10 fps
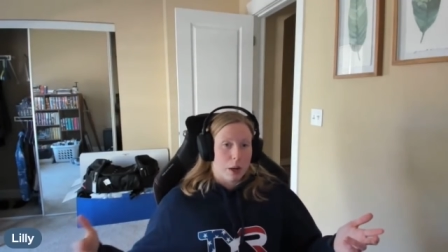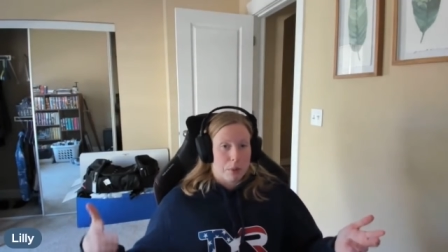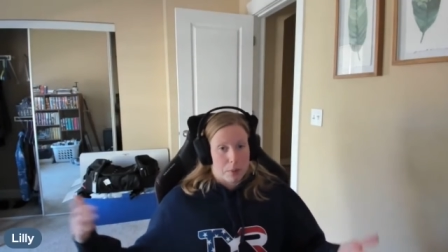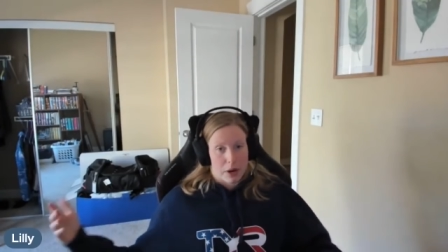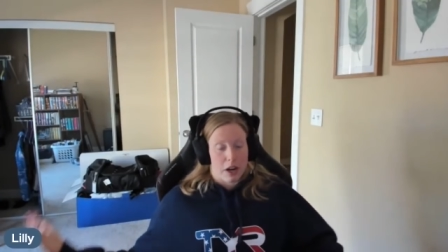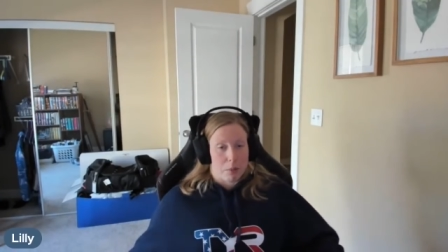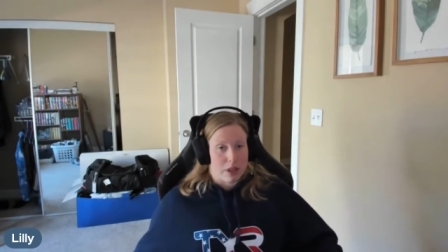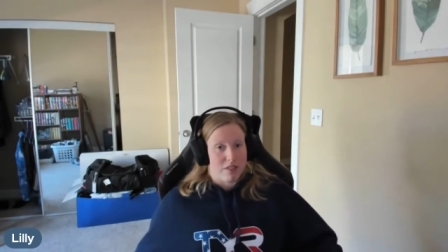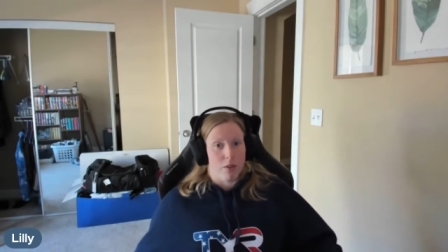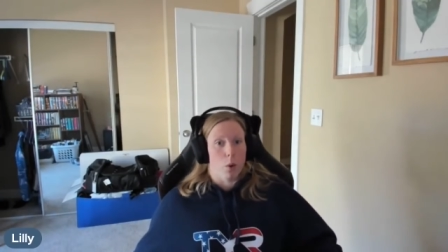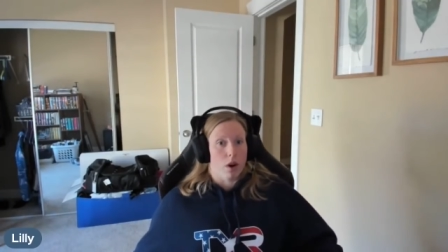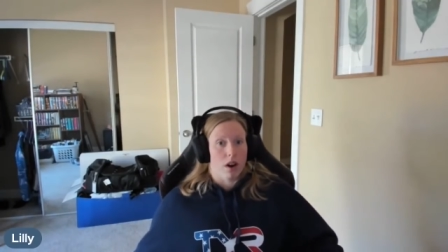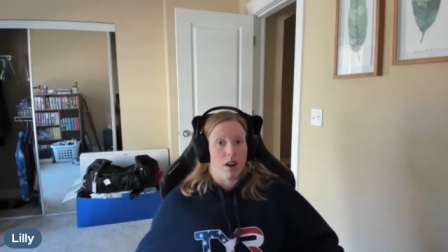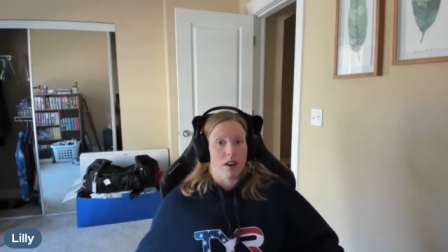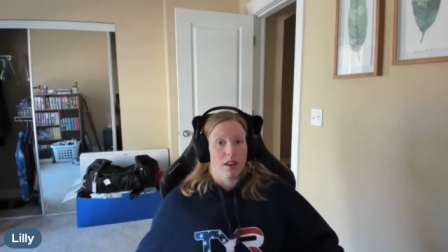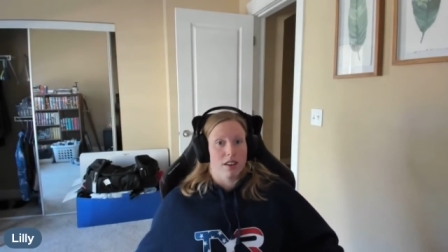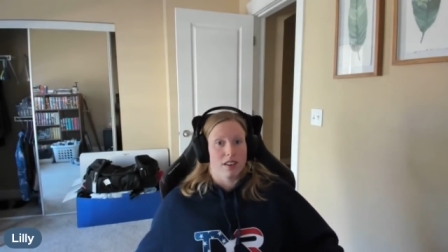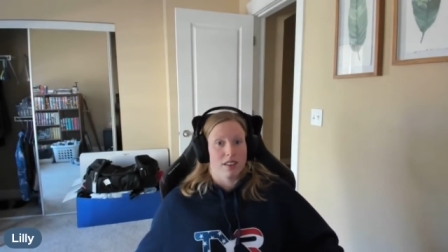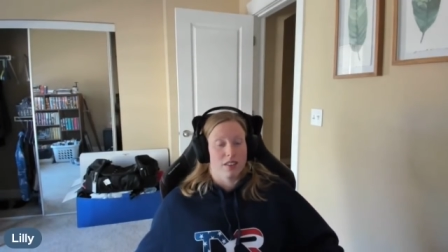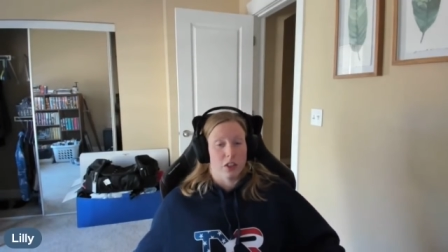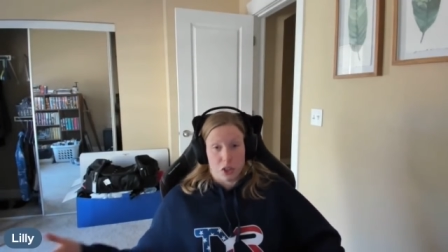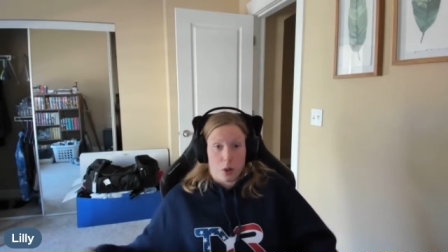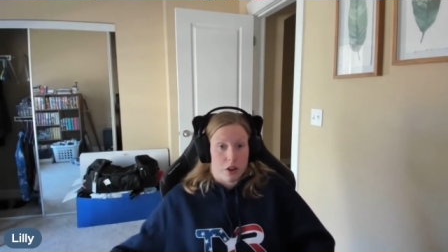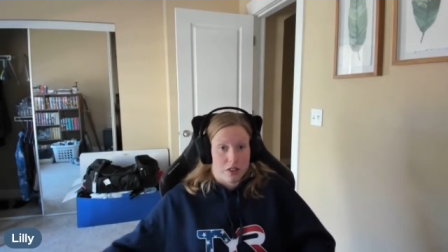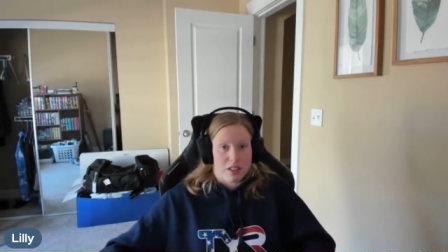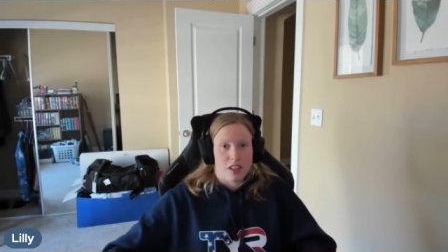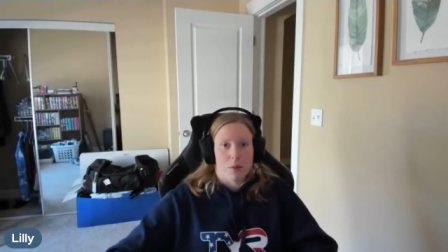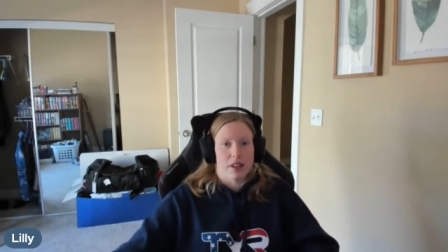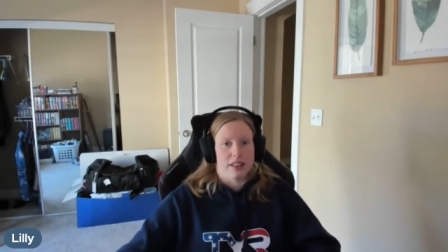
preparing me for the 200 this summer.